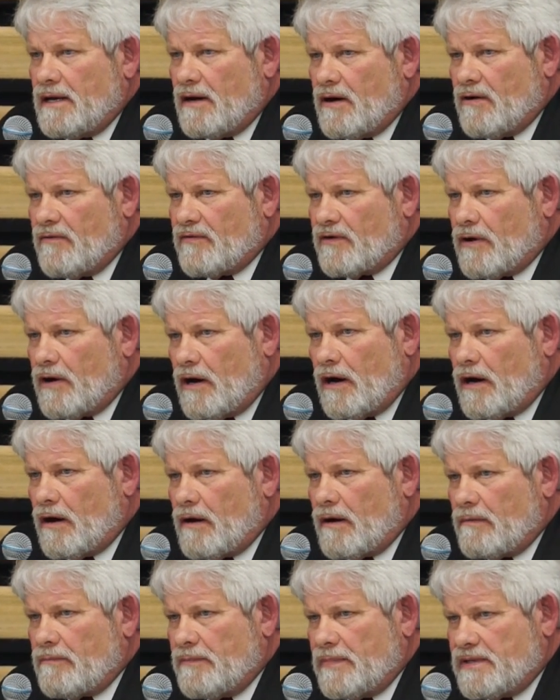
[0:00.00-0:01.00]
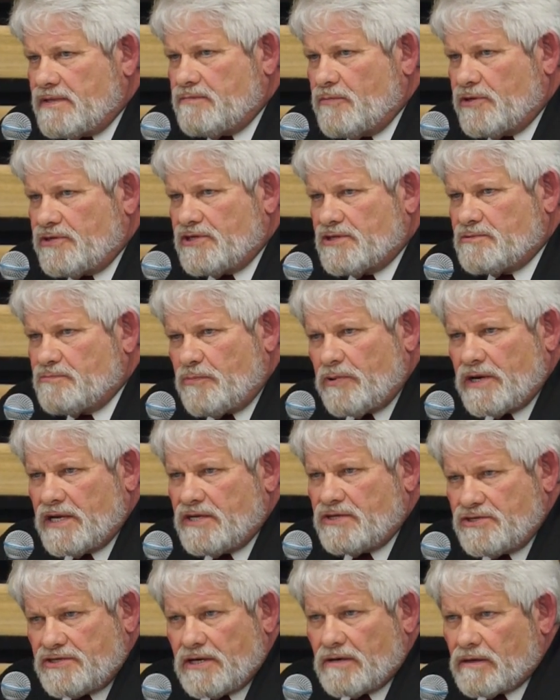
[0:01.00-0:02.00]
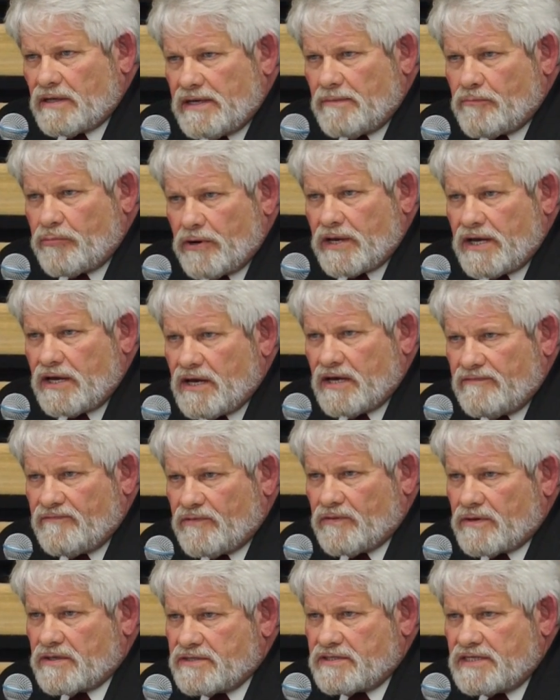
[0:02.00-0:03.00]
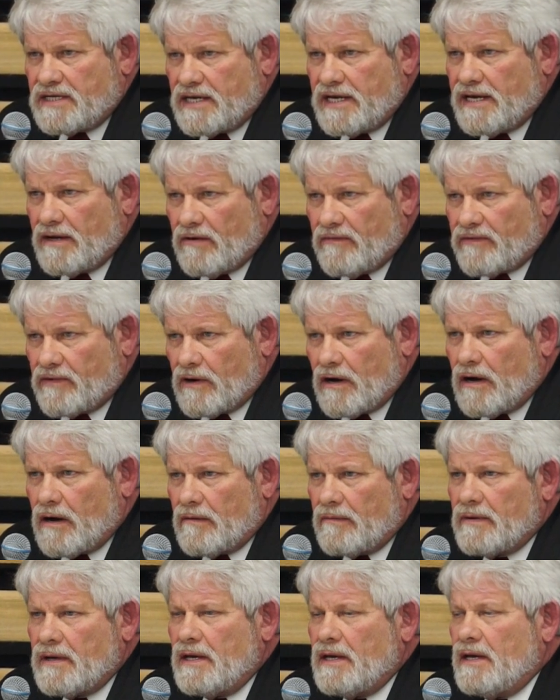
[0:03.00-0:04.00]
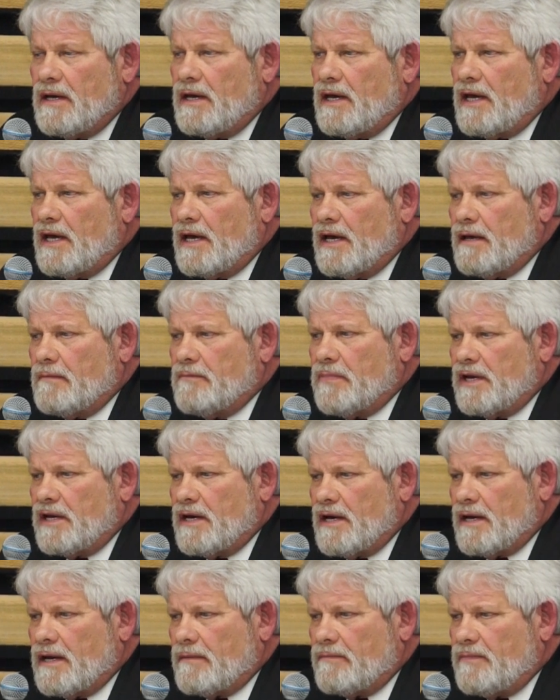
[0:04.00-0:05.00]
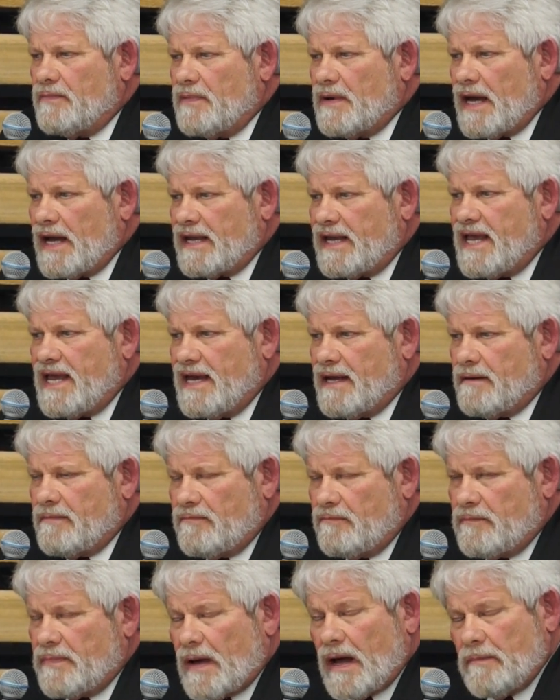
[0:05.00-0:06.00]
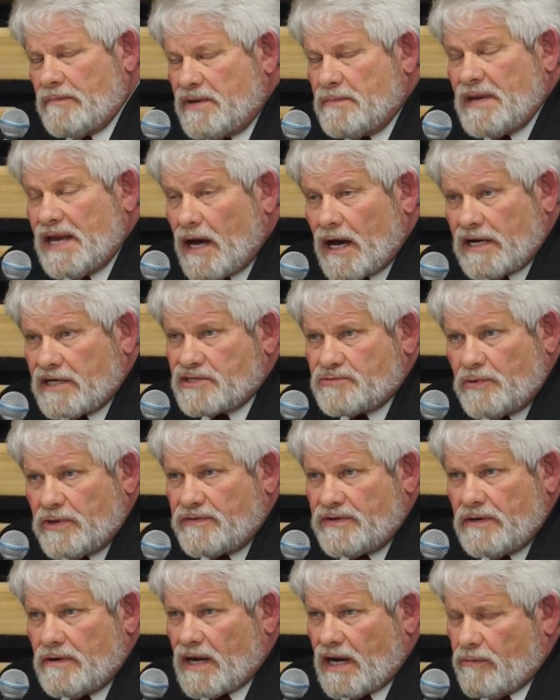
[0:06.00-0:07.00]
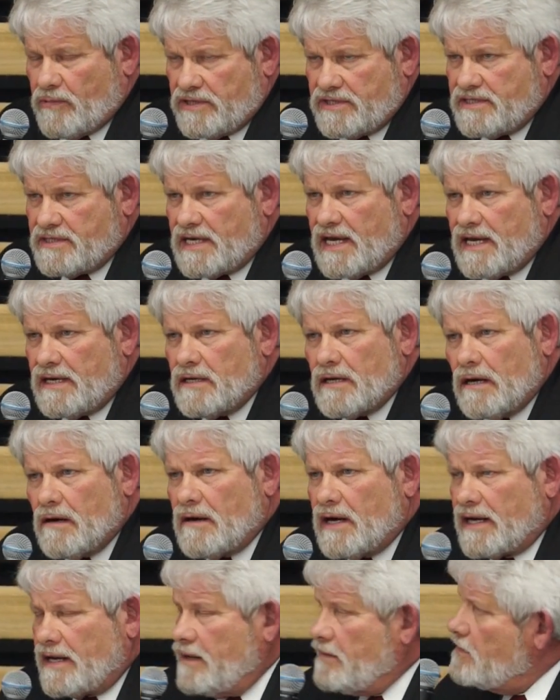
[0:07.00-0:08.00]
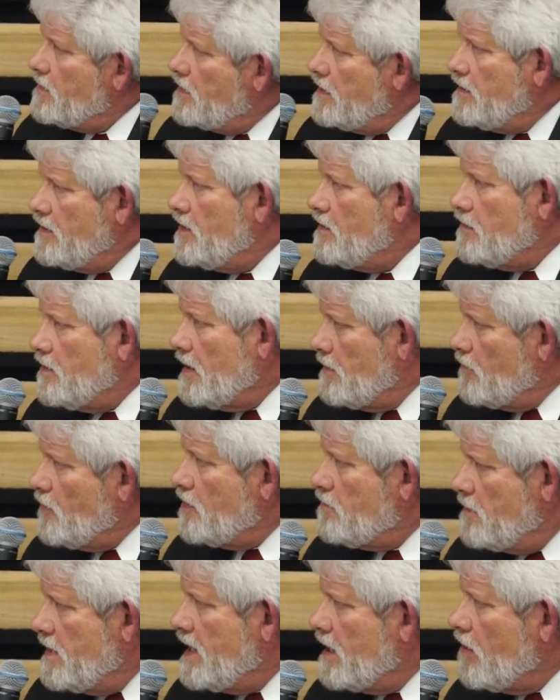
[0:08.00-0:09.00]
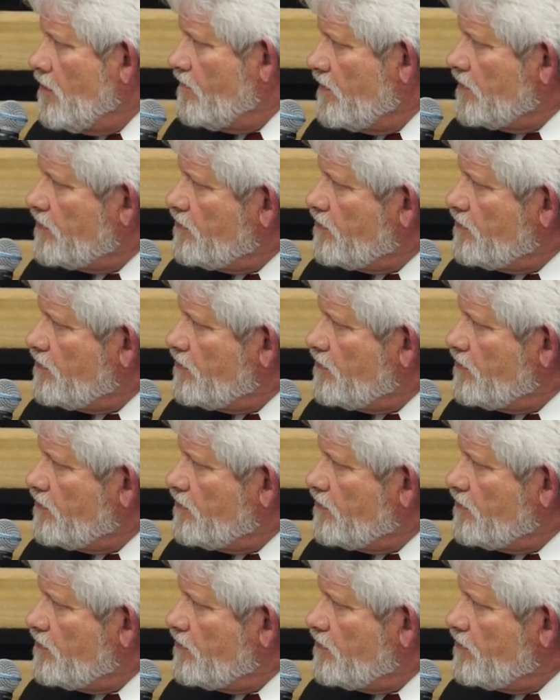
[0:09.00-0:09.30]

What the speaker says: overall, which is generally pretty good for a city overall. But I can't, to be honest with you, I would say no, we've been over